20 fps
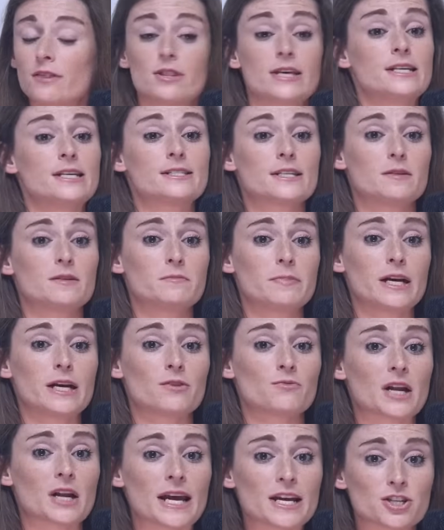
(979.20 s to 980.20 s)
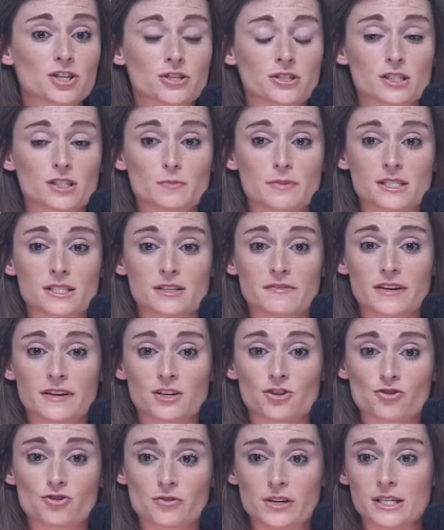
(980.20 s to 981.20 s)
These can be in relation to
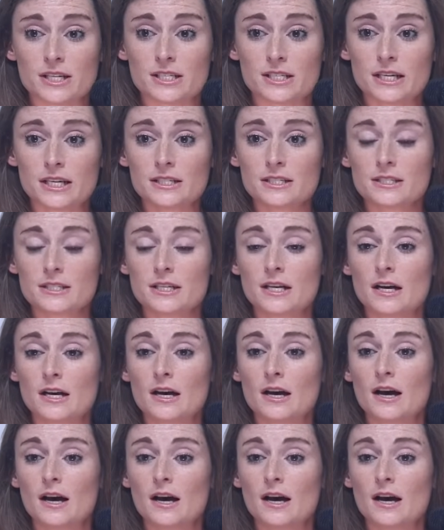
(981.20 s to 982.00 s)
specific treaties,